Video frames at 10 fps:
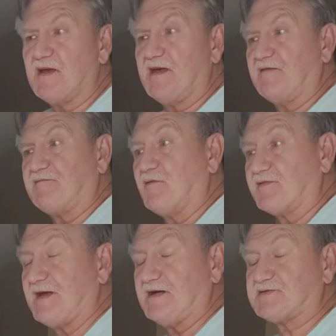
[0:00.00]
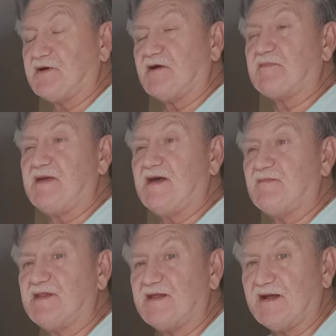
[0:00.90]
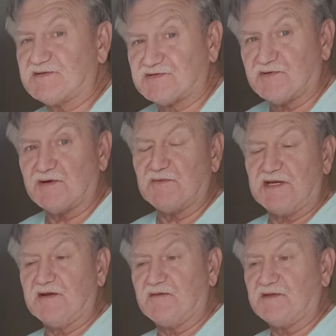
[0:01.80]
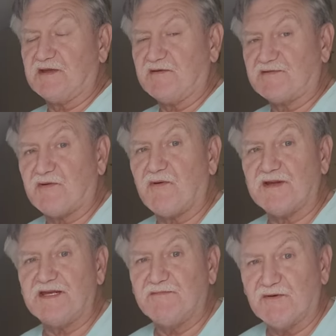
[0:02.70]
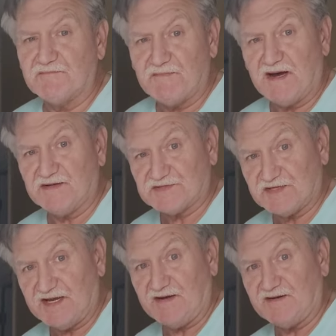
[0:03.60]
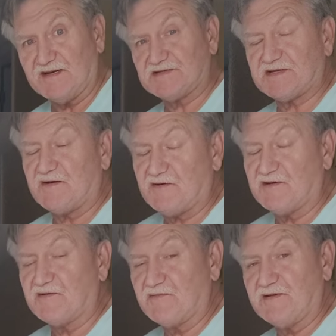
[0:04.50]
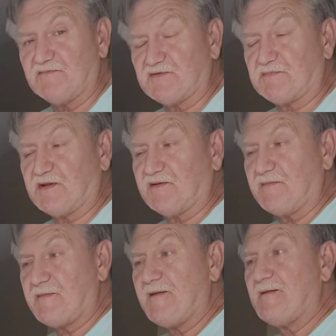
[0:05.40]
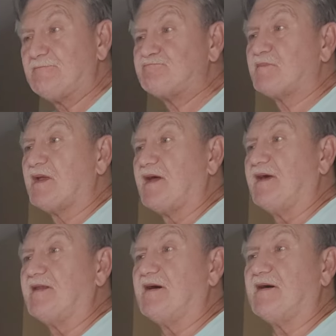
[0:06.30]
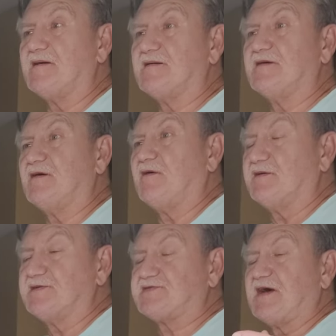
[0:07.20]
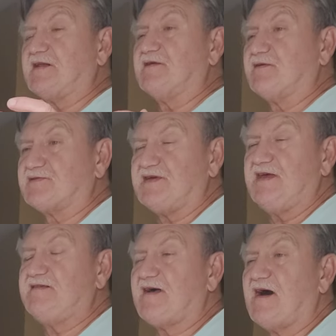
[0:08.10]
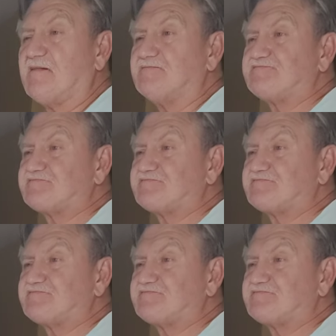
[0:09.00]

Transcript: And at 4,000 RPM into that storm, we could only go 20 miles an hour. That's how hard the wind was blowing. And all this got a little T-top.